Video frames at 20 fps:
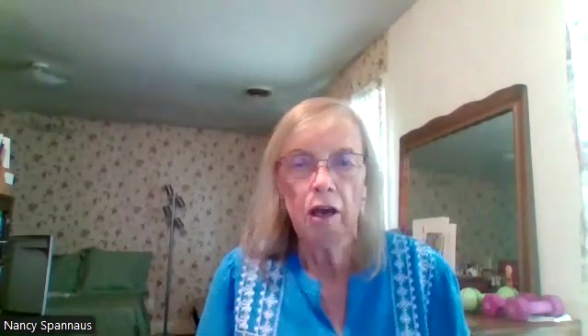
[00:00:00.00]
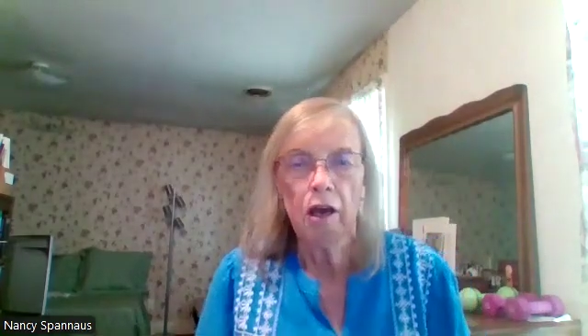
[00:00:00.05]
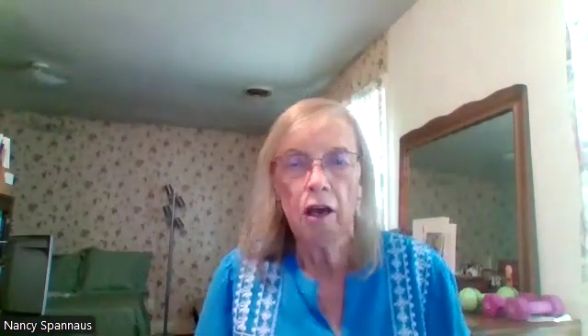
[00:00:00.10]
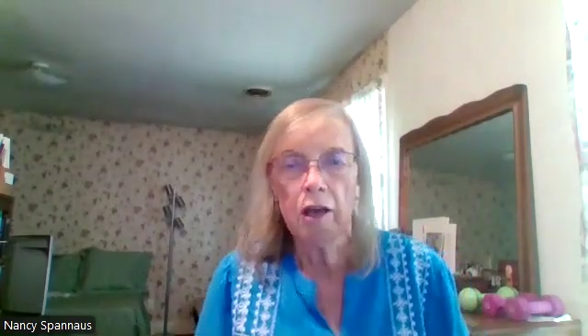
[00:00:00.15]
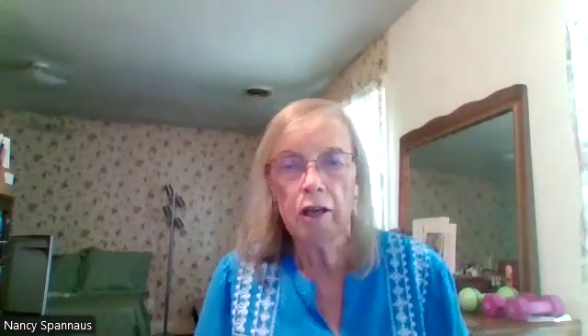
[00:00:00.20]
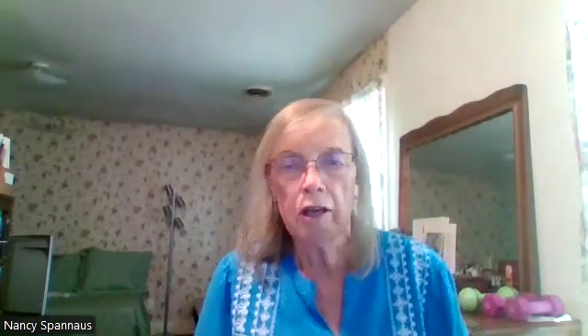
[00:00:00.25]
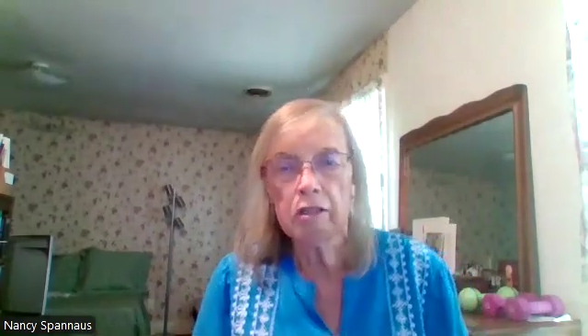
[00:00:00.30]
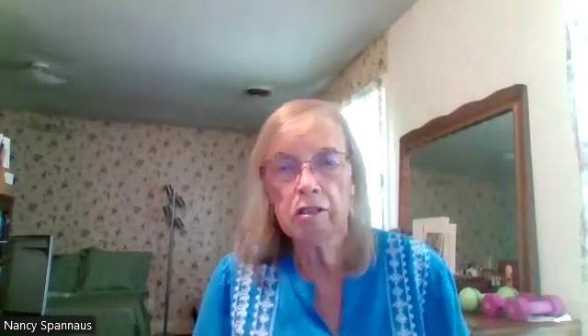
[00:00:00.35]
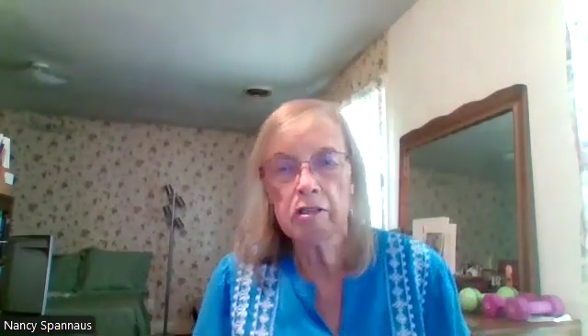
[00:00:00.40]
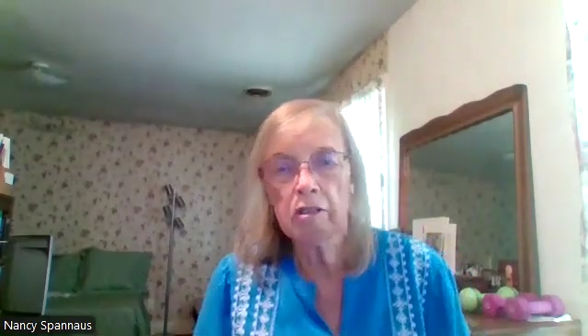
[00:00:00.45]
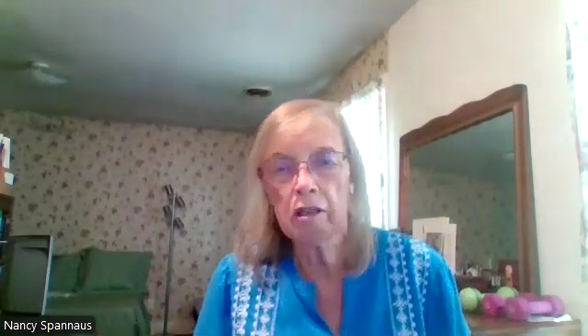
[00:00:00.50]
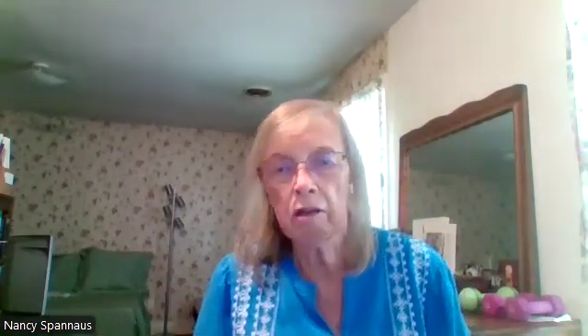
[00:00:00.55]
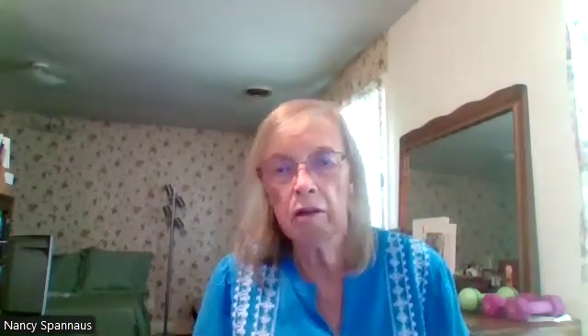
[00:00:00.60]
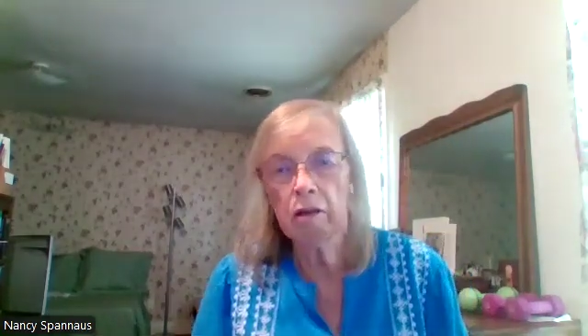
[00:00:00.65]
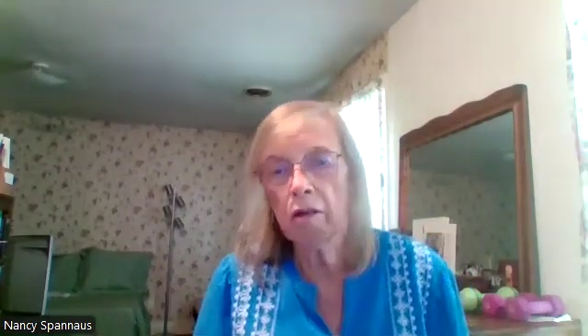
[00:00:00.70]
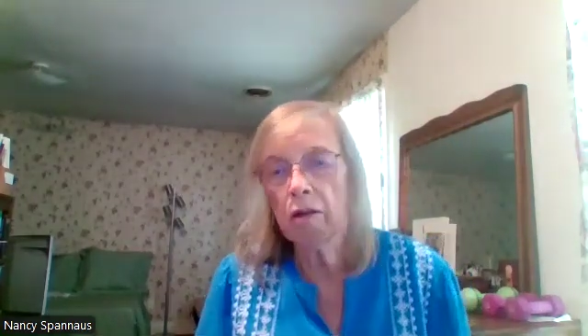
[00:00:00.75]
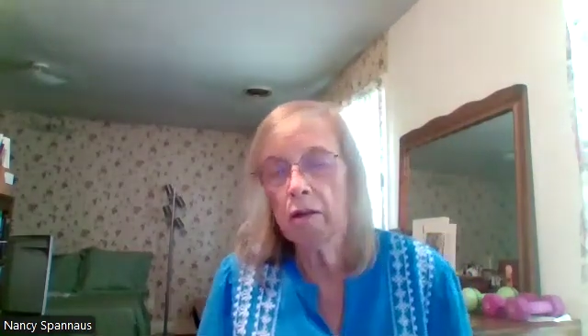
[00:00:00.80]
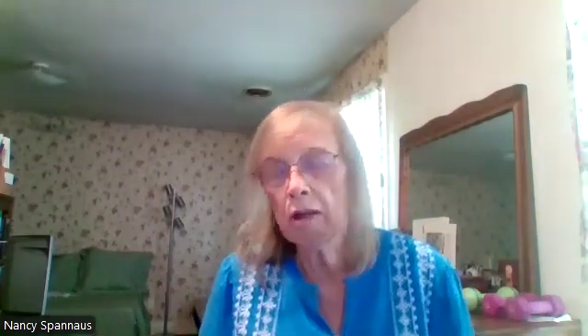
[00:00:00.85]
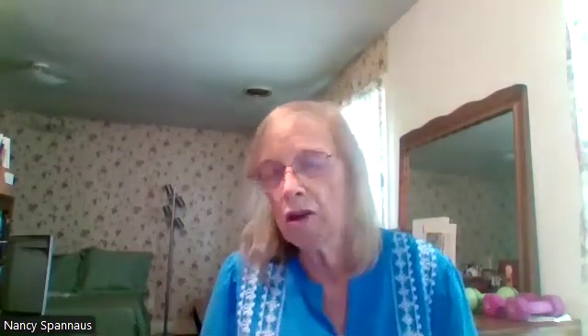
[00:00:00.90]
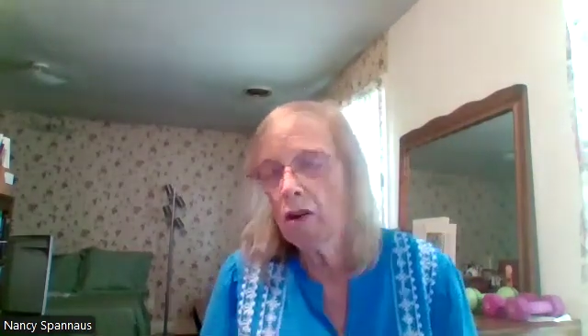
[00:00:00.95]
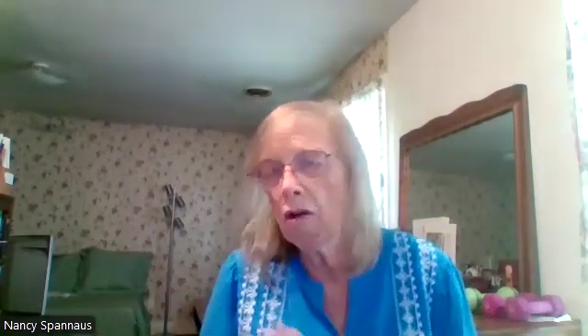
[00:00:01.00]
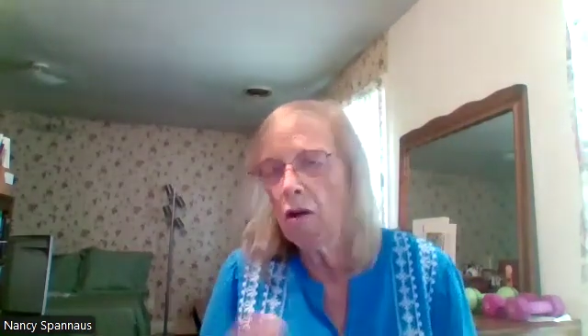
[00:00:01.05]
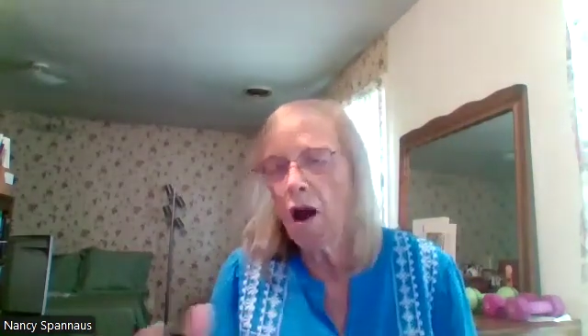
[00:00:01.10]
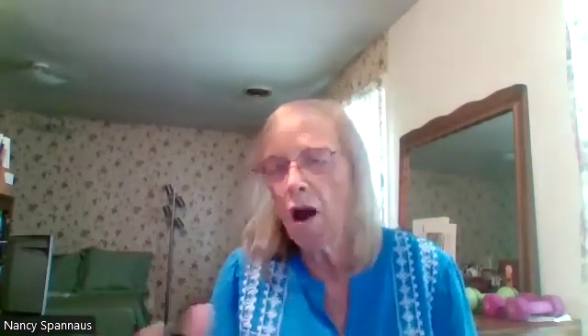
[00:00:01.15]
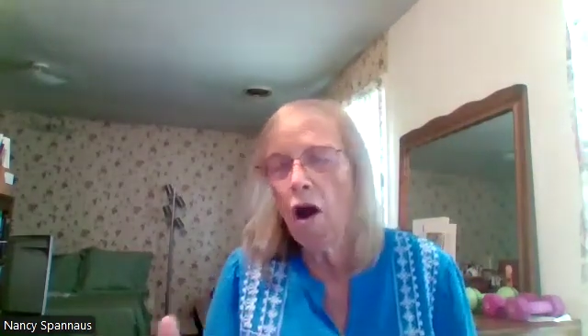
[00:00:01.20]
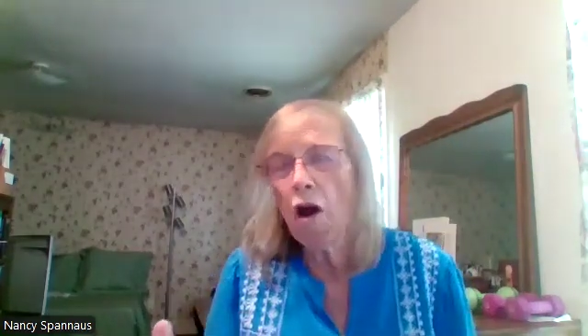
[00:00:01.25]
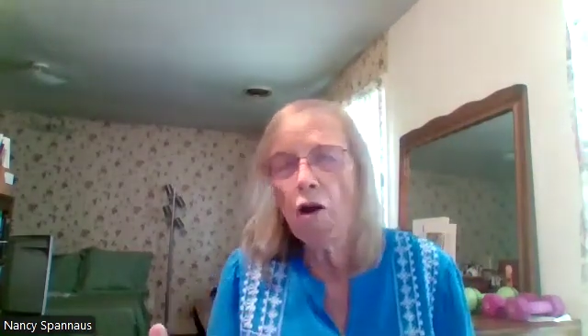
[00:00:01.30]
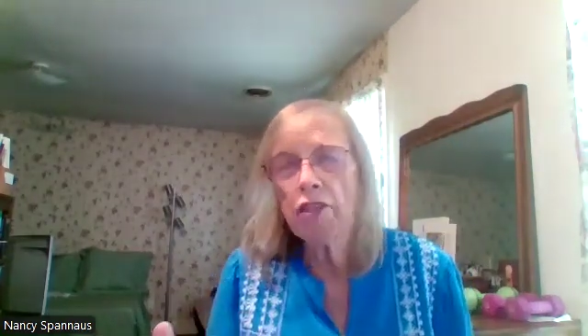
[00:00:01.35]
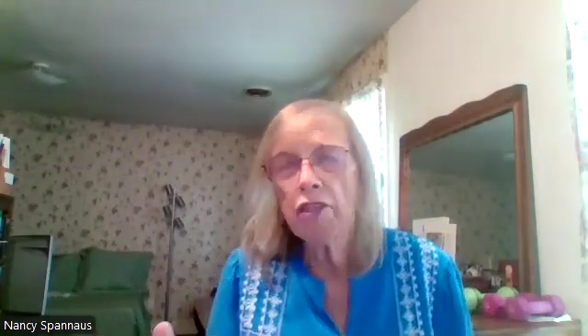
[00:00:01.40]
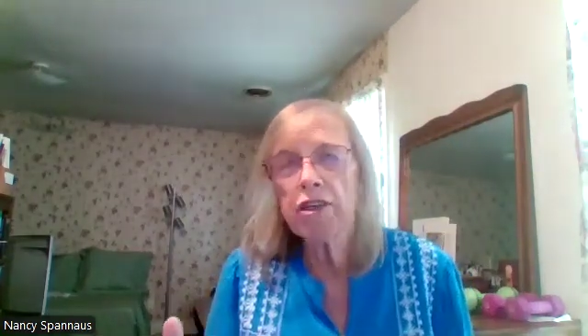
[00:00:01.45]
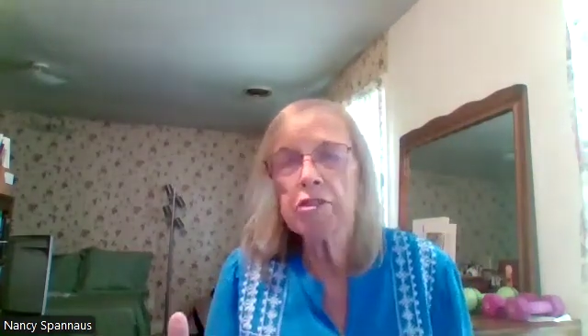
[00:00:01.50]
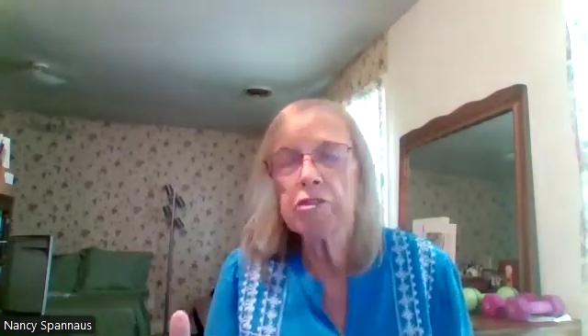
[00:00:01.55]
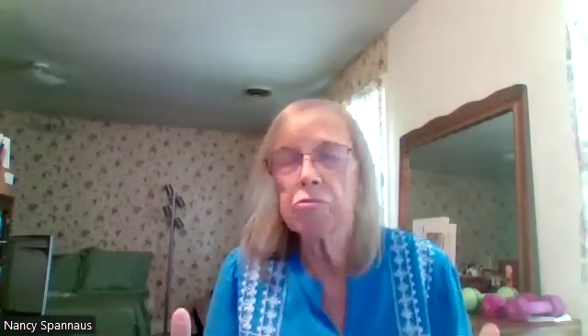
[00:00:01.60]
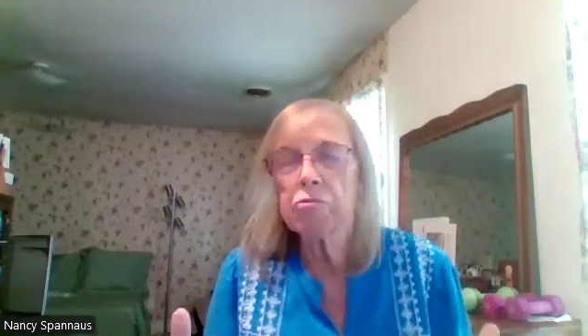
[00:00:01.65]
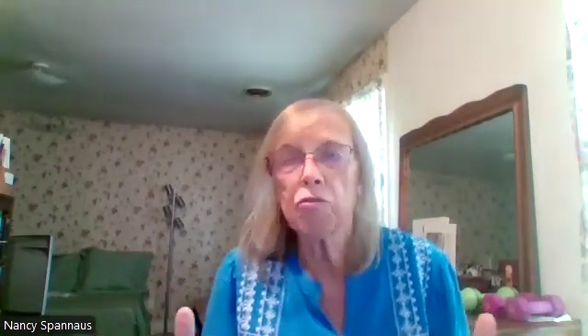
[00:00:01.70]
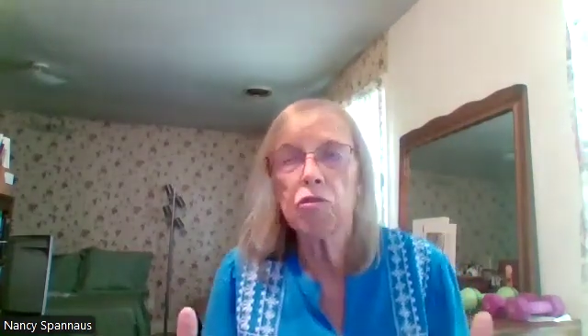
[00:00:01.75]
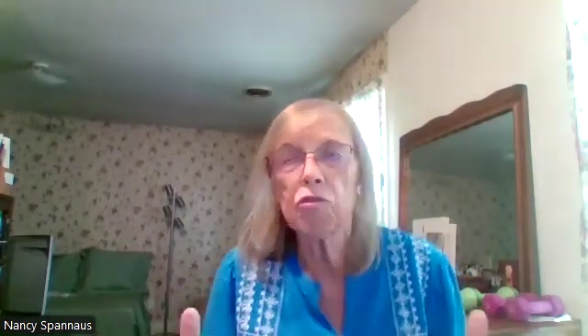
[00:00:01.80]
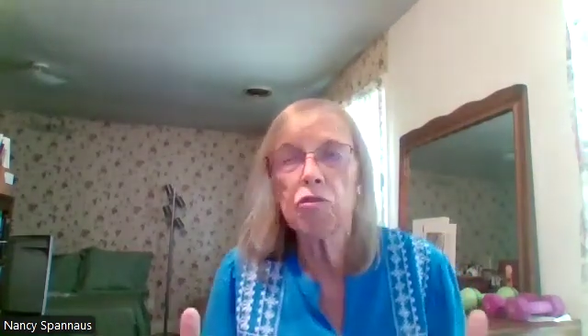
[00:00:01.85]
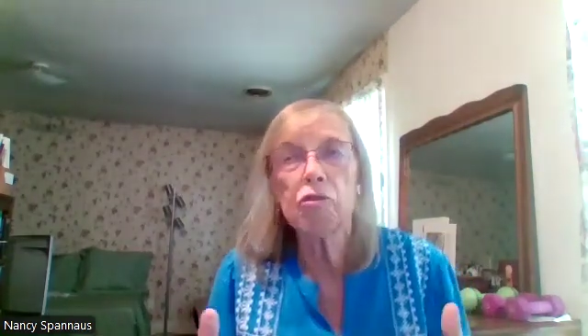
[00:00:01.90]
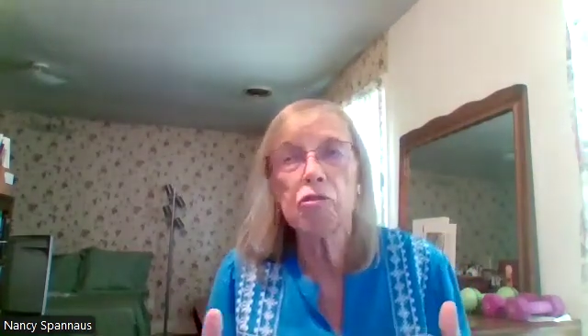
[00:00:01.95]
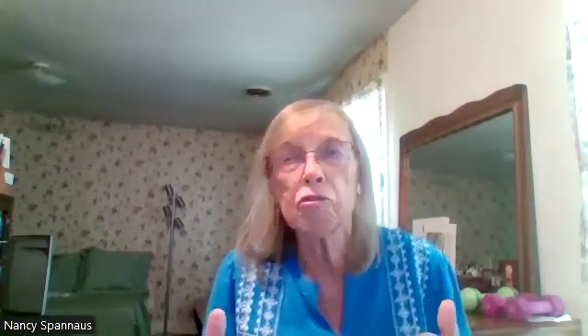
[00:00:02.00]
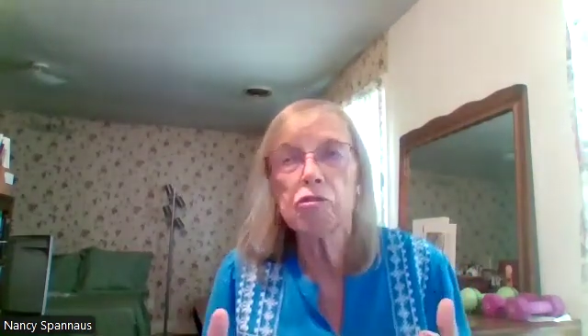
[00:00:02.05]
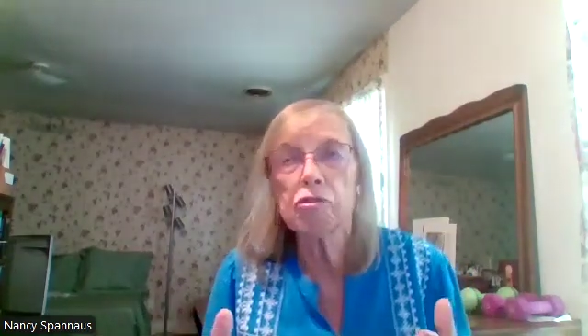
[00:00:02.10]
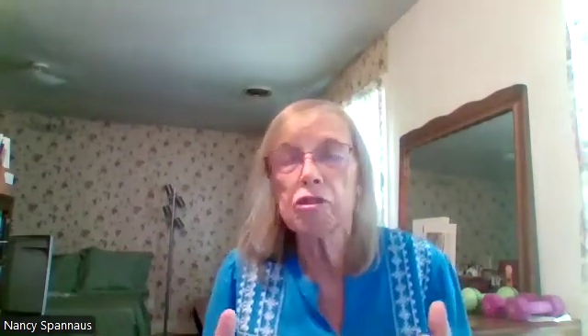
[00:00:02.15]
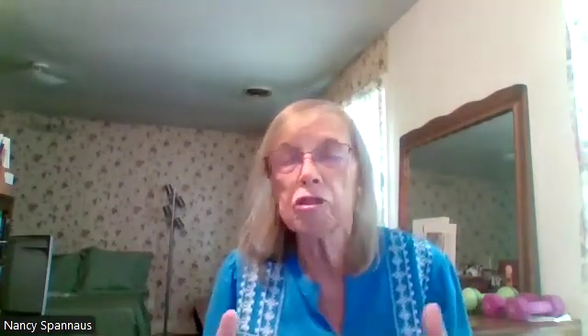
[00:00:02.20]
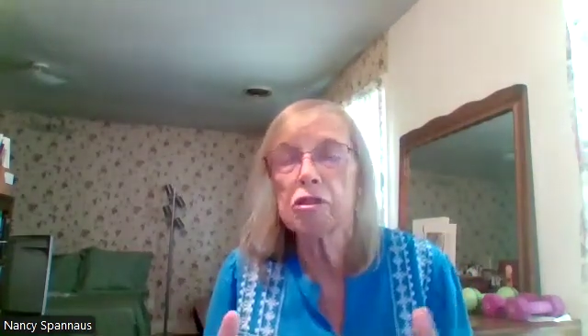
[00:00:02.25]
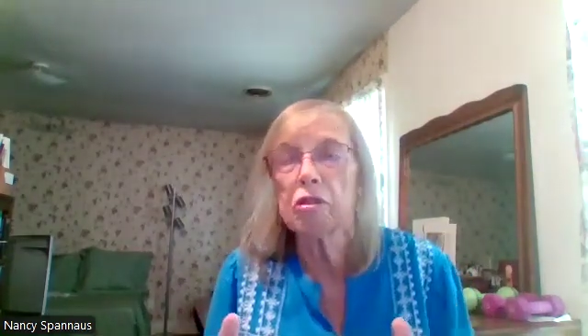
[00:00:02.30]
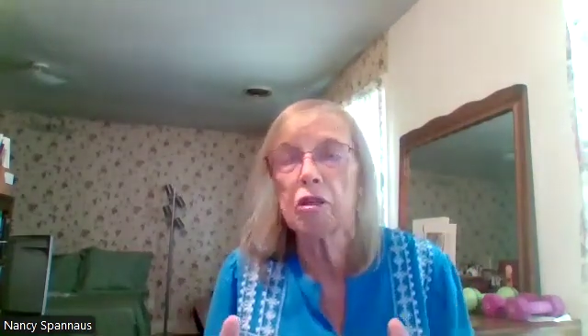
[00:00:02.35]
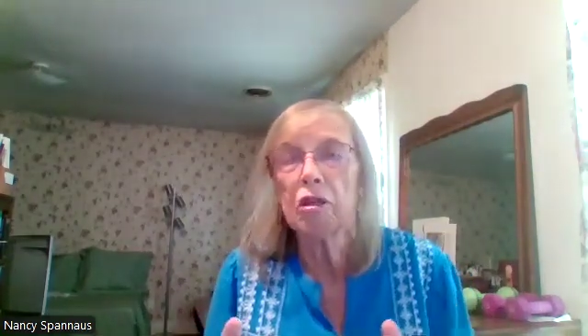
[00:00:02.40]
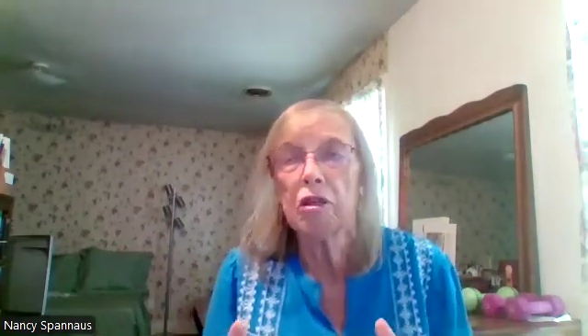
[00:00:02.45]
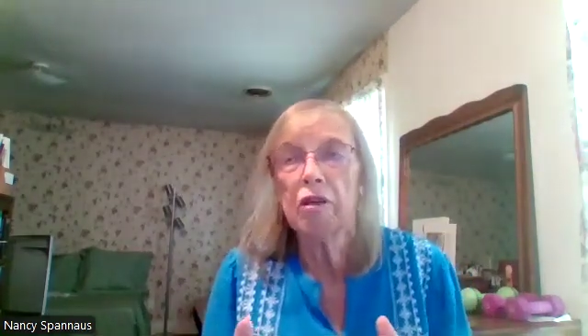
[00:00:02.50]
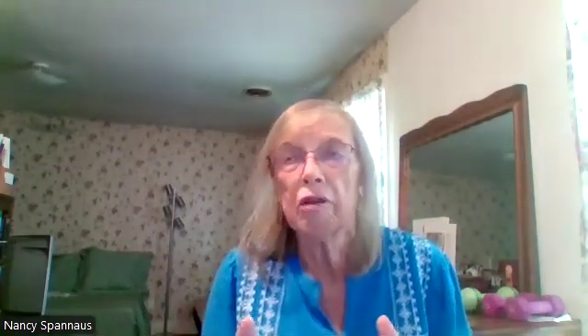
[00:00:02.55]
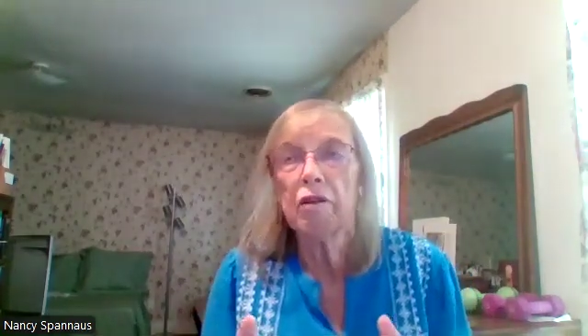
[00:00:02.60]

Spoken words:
And he said, all these rules